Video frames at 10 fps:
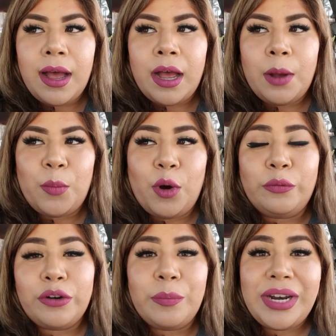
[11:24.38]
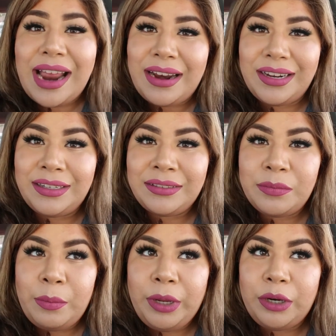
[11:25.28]
over a banana
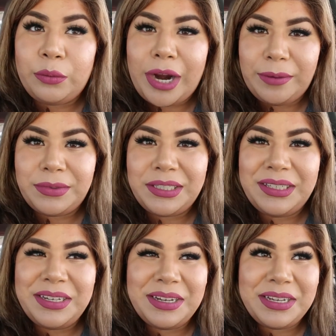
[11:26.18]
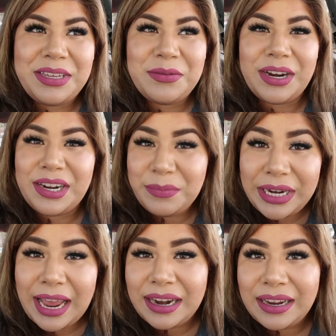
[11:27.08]
being ripe. He wanted a
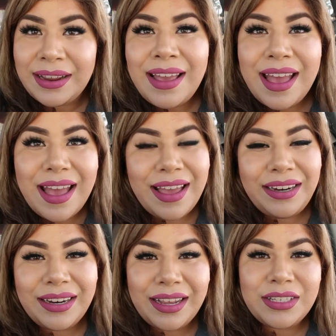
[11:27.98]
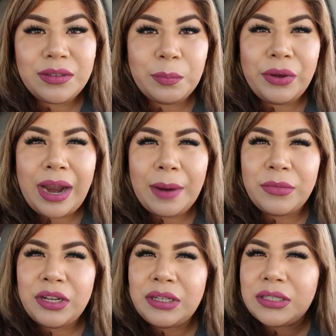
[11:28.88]
banana, and he likes
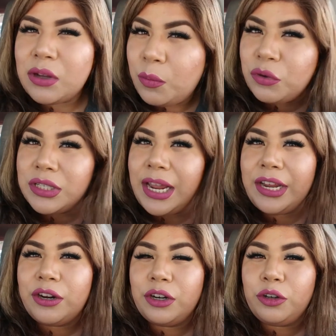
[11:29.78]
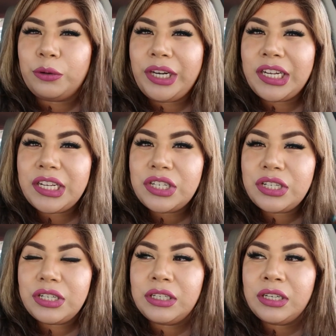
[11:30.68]
bananas almost like
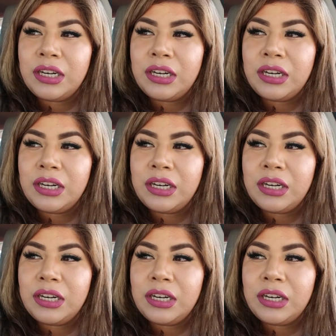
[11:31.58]
greenish,